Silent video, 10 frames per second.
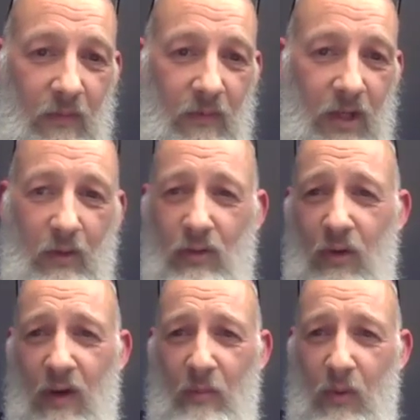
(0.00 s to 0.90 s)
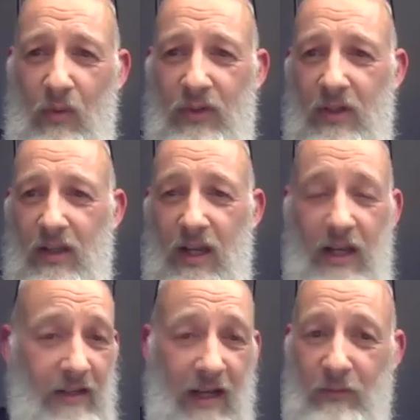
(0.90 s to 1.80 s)
You're not important. And
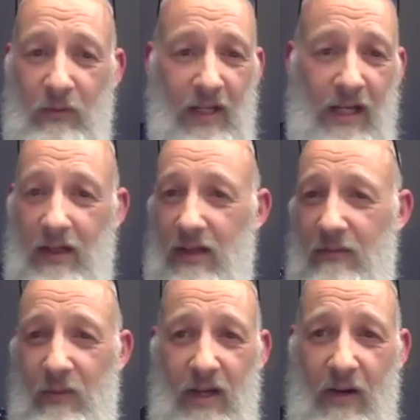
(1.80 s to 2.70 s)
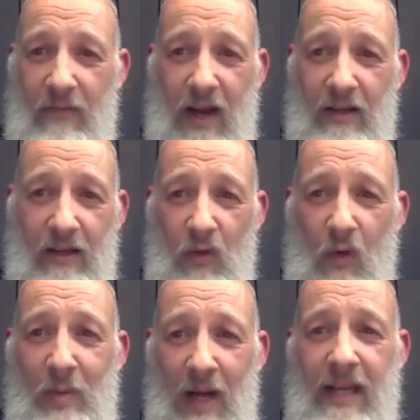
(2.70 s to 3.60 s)
that's what it is. We don't, your
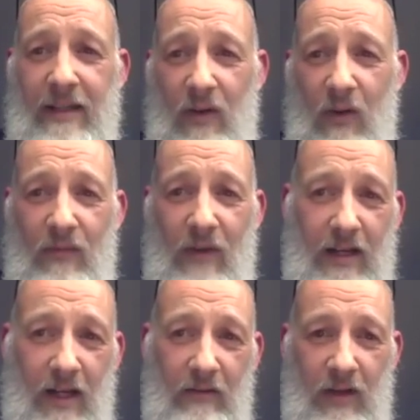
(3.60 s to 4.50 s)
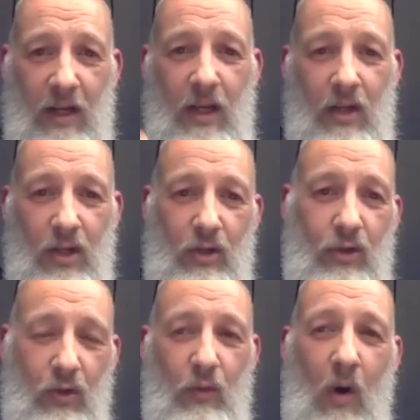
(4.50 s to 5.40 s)
play is not valued you
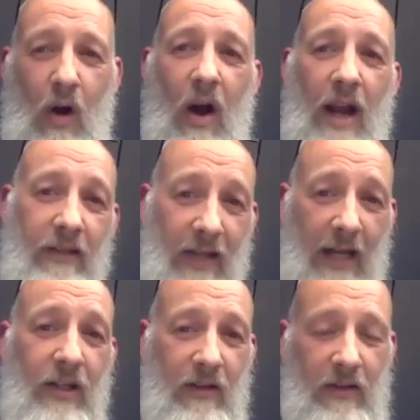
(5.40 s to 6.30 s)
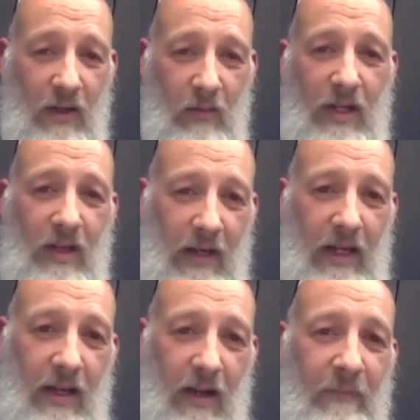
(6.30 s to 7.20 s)
do what I tell you to do when you're in
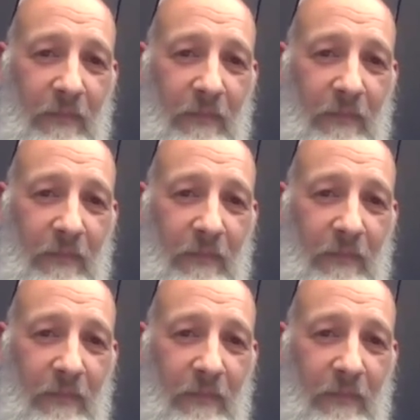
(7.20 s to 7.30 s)
here.